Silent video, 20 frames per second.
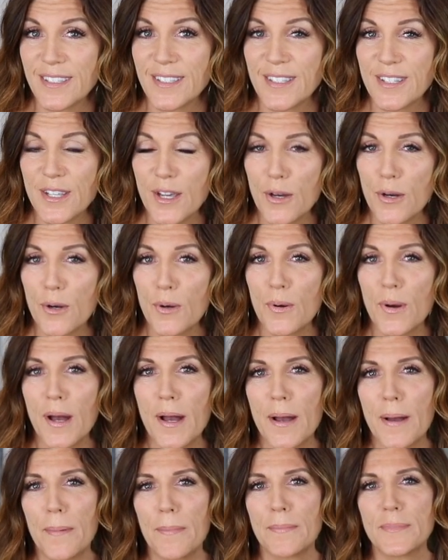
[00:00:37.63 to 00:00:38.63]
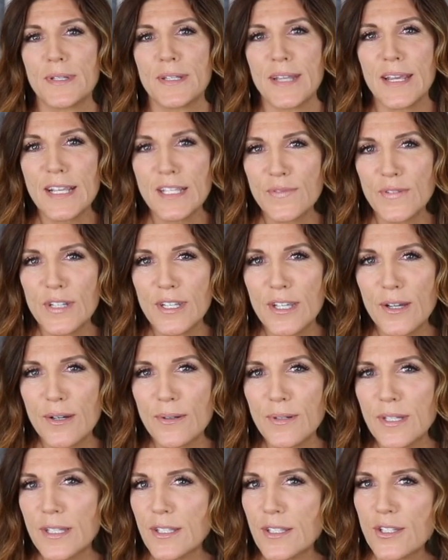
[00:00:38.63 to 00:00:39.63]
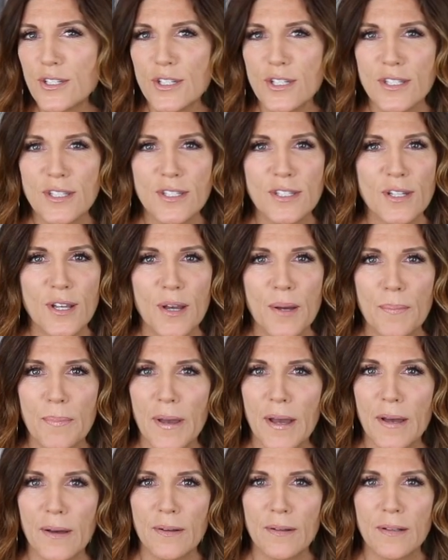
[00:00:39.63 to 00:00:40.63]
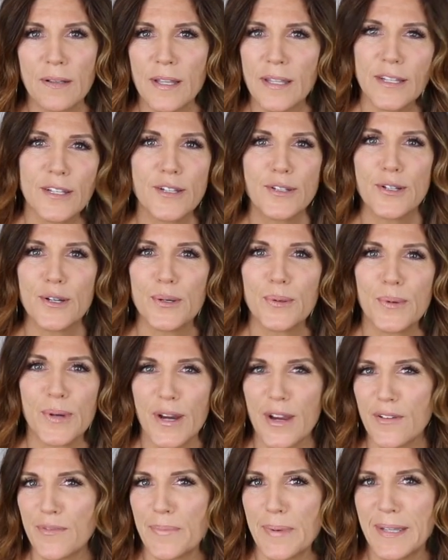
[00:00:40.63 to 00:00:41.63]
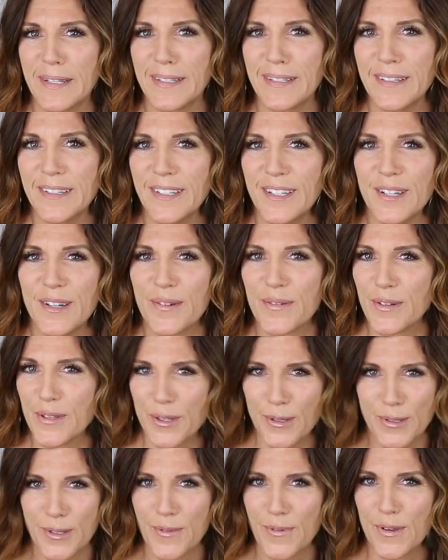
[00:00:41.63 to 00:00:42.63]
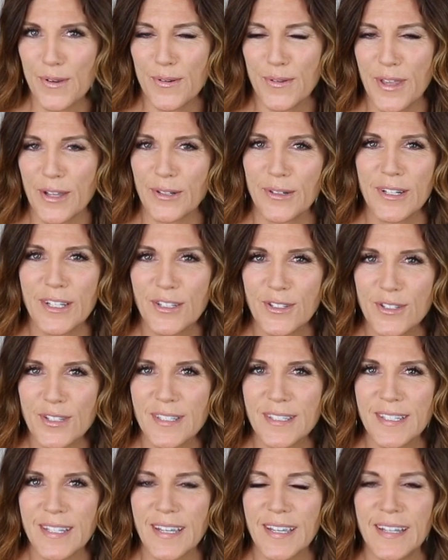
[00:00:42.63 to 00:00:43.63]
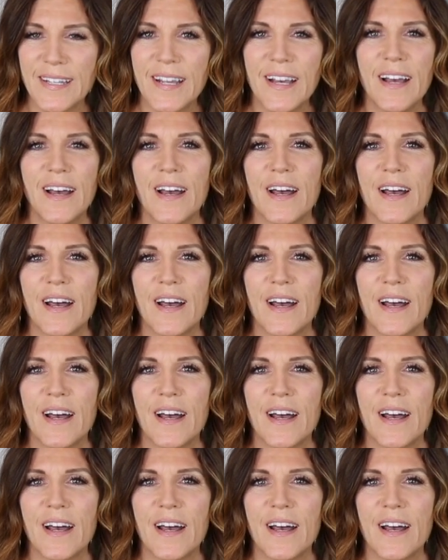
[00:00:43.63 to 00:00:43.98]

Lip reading: So today's video is just about letting you know where I've been for those of you that are interested.